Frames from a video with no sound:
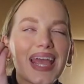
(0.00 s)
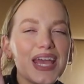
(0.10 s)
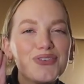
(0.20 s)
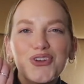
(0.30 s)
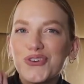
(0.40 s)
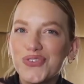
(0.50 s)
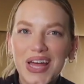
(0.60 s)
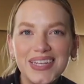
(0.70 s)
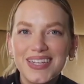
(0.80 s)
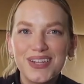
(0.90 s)
if you're a
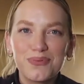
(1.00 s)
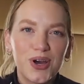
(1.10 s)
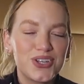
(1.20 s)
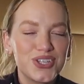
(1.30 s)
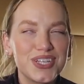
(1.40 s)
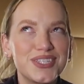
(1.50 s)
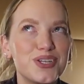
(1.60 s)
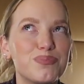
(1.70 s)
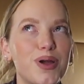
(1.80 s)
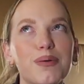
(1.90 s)
flight attendant watching this, and
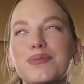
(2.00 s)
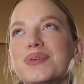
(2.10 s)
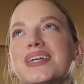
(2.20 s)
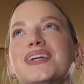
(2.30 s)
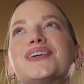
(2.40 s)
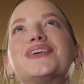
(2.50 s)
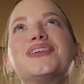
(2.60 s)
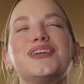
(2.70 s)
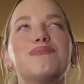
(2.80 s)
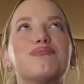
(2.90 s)
you probably
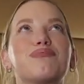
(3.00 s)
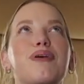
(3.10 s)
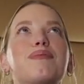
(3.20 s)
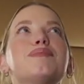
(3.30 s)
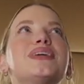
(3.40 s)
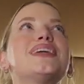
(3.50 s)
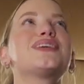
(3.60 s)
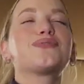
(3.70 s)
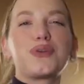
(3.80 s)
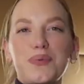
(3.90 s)
can
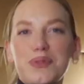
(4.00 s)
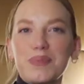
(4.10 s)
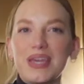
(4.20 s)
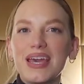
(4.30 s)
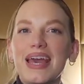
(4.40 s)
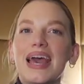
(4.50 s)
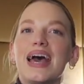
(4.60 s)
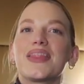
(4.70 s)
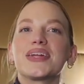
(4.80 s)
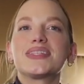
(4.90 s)
agree with me
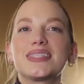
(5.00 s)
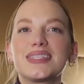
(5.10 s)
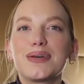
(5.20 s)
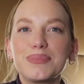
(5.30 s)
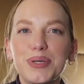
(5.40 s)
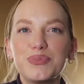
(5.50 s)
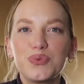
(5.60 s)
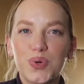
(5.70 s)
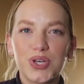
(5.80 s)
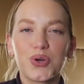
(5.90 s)
that sometimes
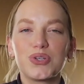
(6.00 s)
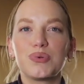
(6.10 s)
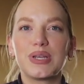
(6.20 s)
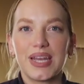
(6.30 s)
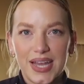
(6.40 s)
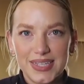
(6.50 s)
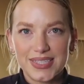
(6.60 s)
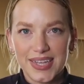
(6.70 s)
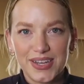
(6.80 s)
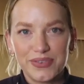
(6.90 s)
you want to go to a nice
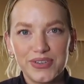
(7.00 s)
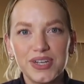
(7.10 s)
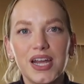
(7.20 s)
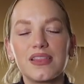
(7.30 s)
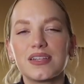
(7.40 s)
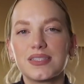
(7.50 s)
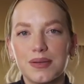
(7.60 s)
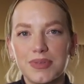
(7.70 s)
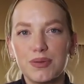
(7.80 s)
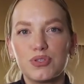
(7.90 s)
layover, and then
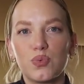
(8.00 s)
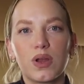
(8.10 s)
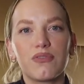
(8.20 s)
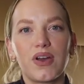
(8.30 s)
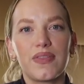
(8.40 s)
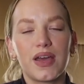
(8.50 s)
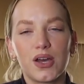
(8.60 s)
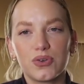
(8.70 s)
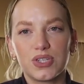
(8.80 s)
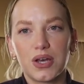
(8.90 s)
sometimes you want to find that
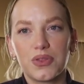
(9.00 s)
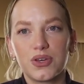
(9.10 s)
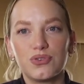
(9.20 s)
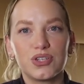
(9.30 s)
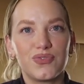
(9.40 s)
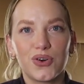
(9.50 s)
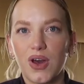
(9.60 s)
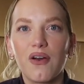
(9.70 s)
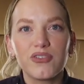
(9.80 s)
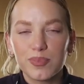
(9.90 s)
hotel that you just feel
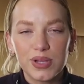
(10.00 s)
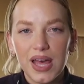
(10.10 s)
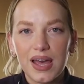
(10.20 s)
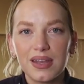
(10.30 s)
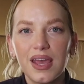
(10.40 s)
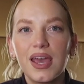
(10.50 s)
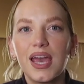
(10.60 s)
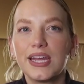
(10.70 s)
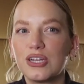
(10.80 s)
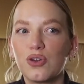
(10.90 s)
comfortable at
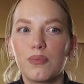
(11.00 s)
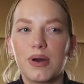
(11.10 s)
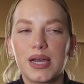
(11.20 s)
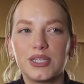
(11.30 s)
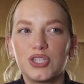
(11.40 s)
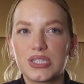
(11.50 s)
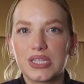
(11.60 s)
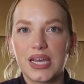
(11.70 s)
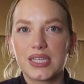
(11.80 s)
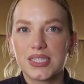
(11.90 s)
and you don't mind just
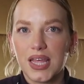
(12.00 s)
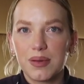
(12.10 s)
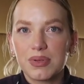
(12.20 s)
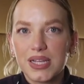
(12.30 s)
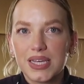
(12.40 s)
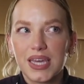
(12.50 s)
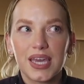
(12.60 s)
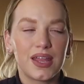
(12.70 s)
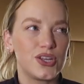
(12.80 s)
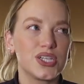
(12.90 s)
like slam
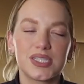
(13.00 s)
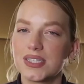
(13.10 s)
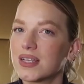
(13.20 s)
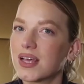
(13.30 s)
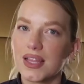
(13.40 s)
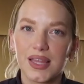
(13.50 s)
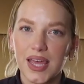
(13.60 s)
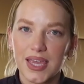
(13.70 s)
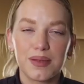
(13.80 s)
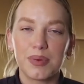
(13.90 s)
clicking and just
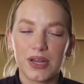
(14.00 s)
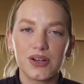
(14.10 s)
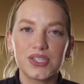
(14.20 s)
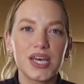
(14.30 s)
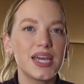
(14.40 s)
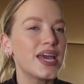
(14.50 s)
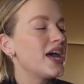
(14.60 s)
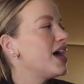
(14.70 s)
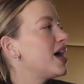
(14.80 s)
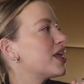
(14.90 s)
laying in bed all day.
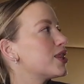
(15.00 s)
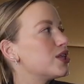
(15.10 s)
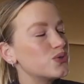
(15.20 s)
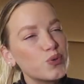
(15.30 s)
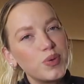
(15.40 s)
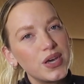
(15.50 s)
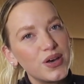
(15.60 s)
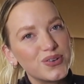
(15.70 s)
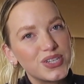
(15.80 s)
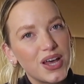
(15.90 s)
This would be a
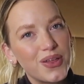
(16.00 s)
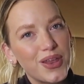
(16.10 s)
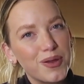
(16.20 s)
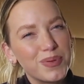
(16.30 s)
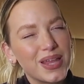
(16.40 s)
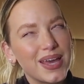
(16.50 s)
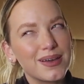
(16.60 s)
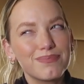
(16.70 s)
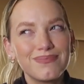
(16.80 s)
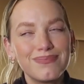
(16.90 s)
hotel that I'd be
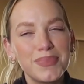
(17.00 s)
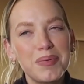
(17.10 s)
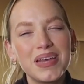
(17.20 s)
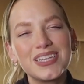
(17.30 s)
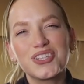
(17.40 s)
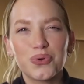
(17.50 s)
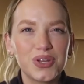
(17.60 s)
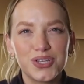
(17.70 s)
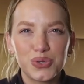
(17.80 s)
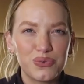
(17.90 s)
like, maybe I don't
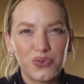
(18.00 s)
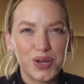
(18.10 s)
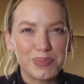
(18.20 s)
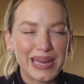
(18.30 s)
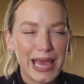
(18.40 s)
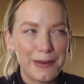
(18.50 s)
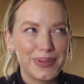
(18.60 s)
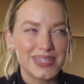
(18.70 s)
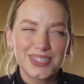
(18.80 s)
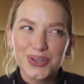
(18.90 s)
need to avoid
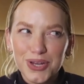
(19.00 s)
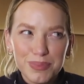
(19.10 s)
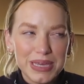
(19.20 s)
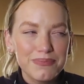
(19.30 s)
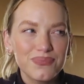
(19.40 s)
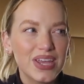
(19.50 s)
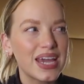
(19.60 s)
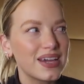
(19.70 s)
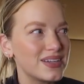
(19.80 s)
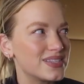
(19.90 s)
Minneapolis, you know what I mean? Like,
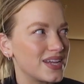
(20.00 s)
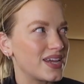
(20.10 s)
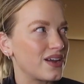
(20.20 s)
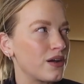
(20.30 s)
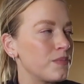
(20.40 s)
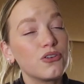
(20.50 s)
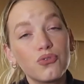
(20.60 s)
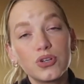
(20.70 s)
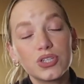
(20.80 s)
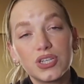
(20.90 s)
I could stay here.
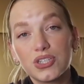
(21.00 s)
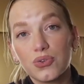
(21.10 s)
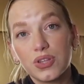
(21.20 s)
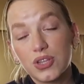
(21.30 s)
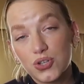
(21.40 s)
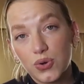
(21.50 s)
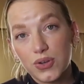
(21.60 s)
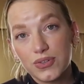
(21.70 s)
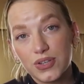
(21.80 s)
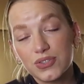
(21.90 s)
Unfortunately, it's only the short
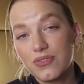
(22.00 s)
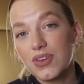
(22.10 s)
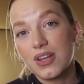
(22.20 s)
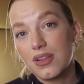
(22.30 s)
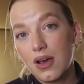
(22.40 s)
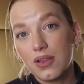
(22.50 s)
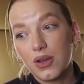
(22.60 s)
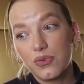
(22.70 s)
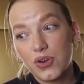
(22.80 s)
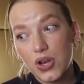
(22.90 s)
hotel, so if you get a long
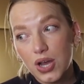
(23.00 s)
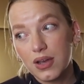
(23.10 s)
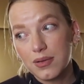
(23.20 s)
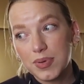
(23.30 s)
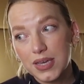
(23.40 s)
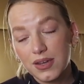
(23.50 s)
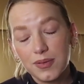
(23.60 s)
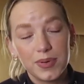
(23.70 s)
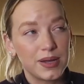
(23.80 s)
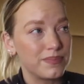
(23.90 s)
layover, you're not gonna be
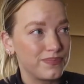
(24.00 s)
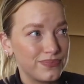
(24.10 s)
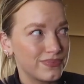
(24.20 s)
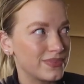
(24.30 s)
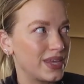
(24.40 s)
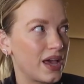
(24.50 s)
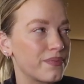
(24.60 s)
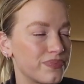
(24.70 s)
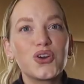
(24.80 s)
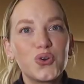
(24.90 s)
here, but yeah.
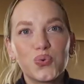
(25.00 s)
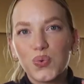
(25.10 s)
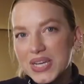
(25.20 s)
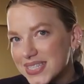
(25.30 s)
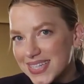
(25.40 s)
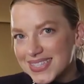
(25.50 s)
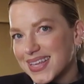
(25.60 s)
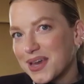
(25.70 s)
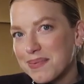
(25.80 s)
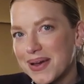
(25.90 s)
The craziest
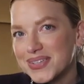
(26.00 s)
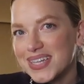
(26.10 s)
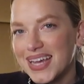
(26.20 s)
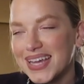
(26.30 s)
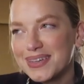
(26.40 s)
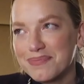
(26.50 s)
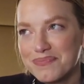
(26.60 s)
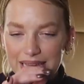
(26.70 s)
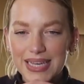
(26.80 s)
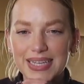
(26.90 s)
thing about today
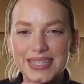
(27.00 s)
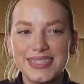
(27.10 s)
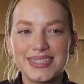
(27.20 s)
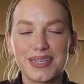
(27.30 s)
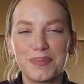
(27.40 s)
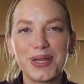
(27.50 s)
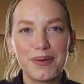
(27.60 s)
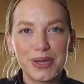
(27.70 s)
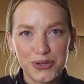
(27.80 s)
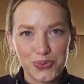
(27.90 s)
is somebody
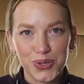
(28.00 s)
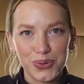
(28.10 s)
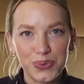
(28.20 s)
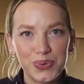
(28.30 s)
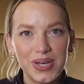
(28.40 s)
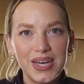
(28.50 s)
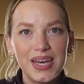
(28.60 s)
on my crew,